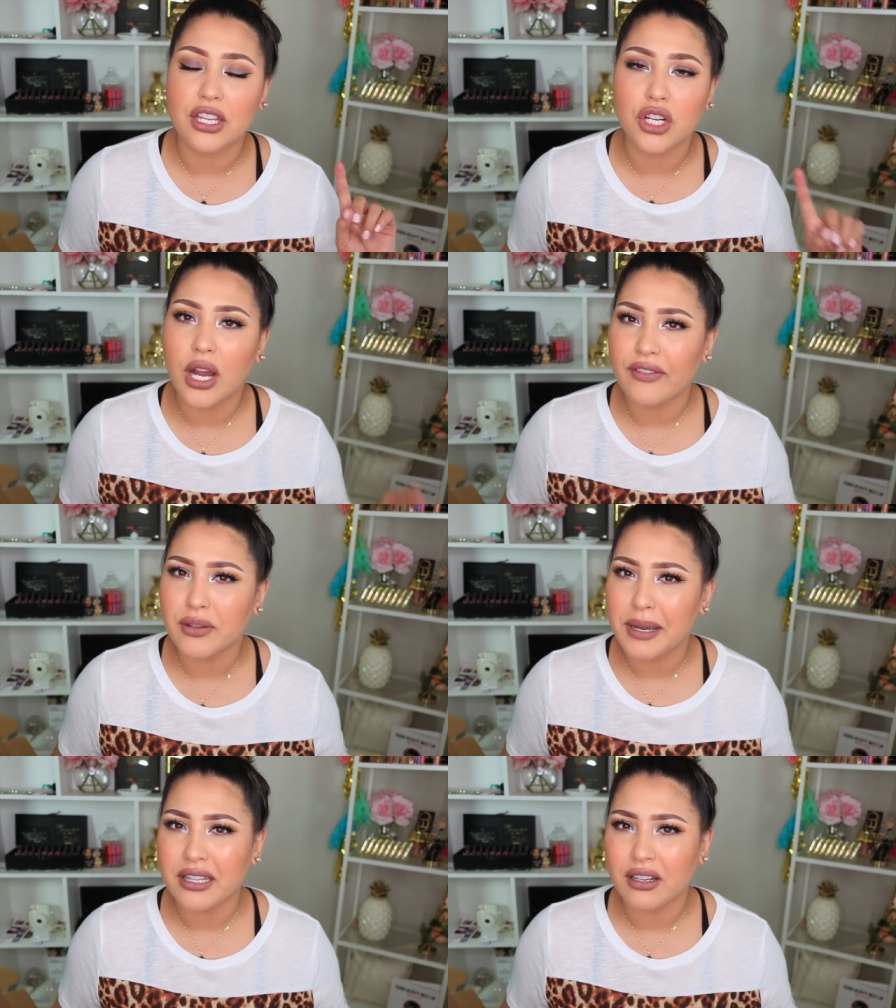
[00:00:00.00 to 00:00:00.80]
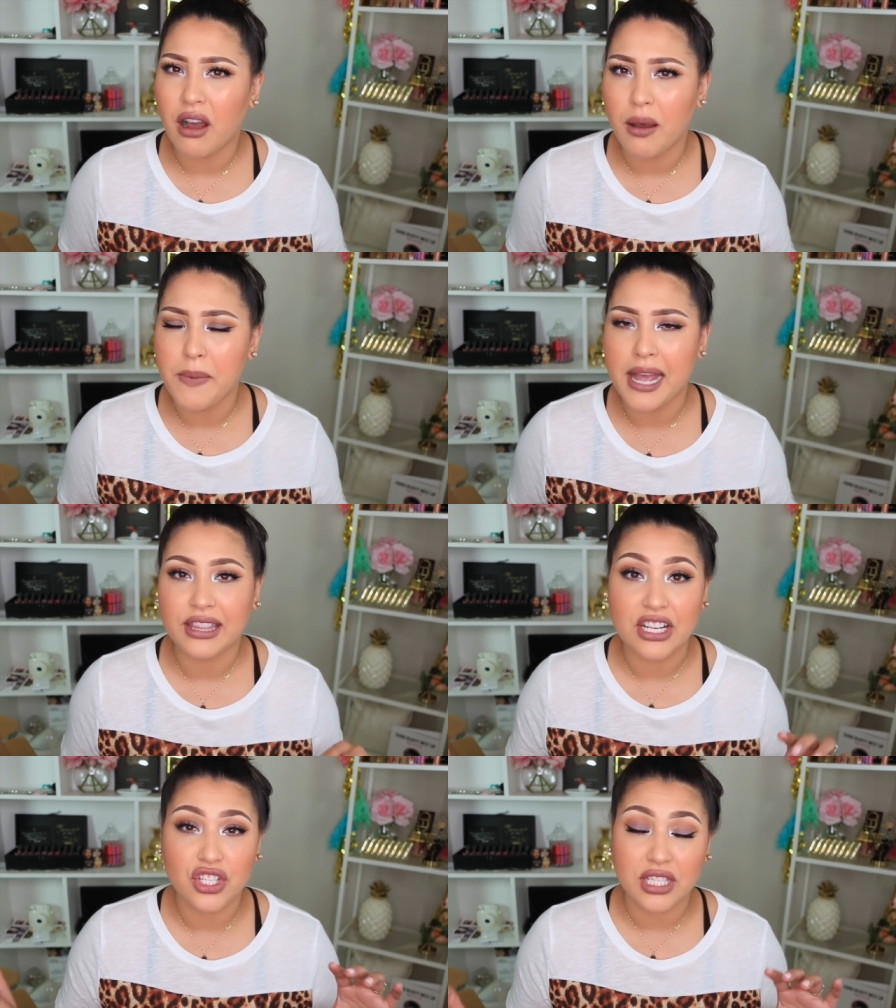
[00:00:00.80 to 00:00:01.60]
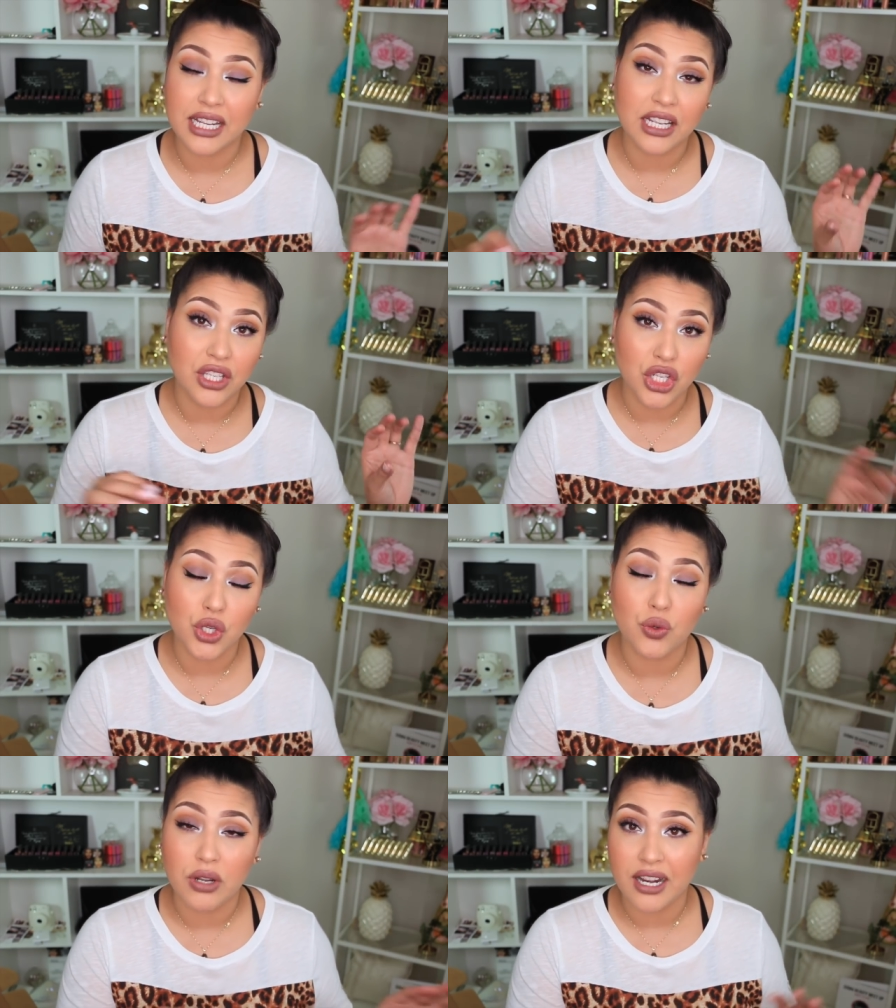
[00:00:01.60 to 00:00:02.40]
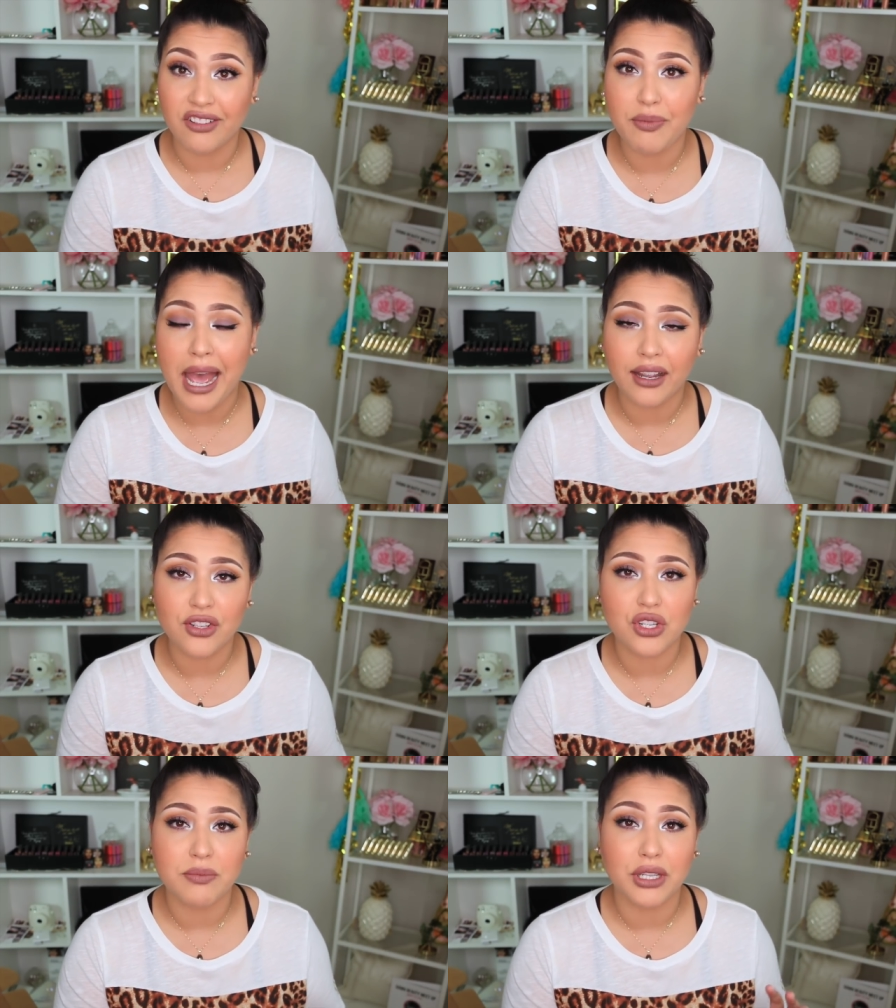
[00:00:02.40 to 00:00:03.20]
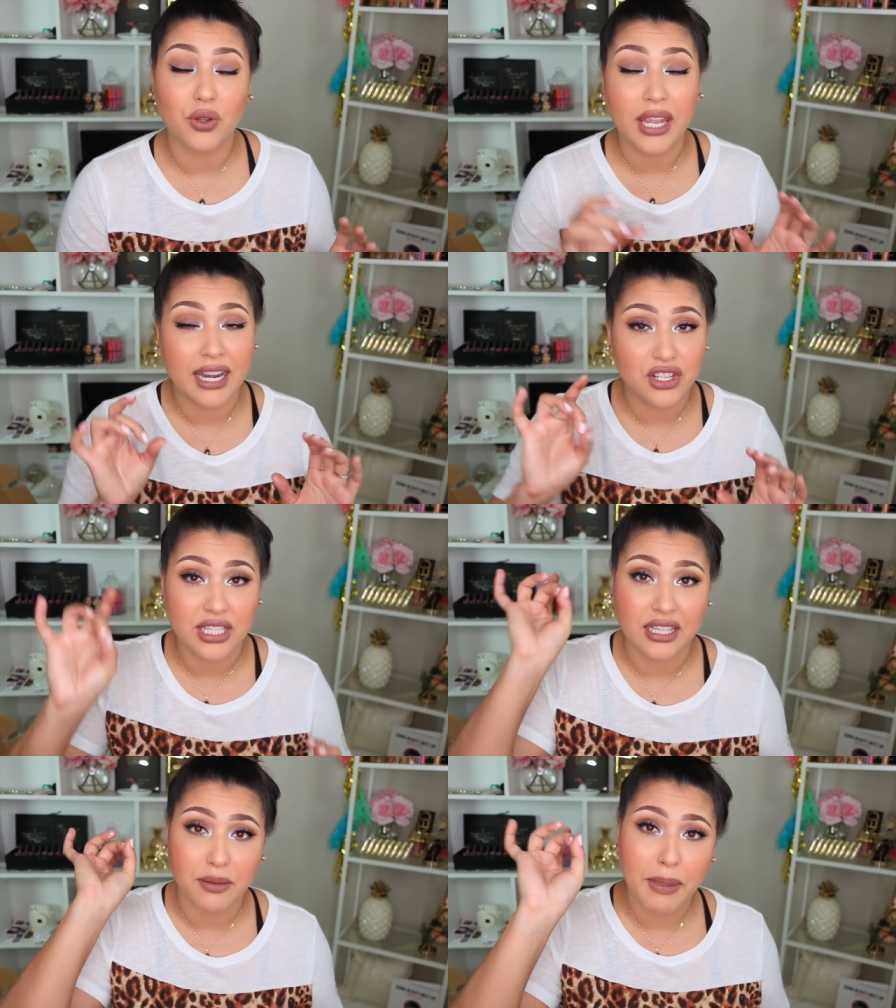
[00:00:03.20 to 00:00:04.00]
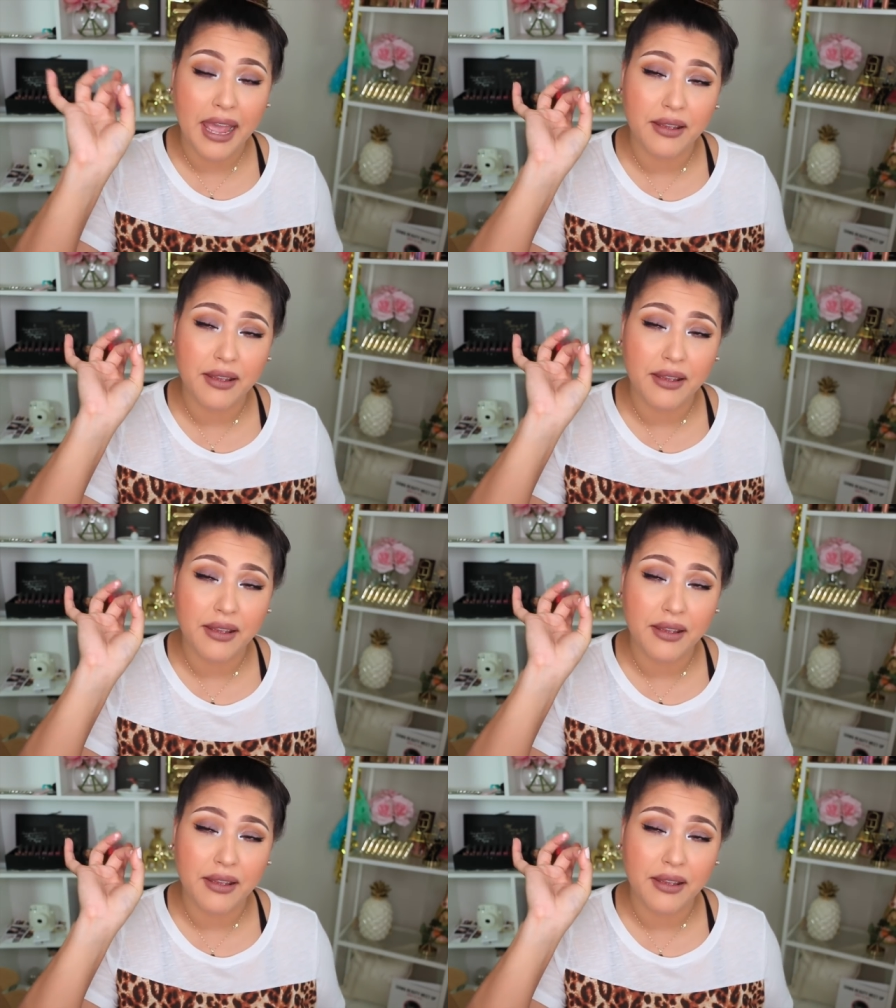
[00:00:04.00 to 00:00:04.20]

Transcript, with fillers: And you don't have to buy the compact, that's just like a new kind of packaging, but you can just get the,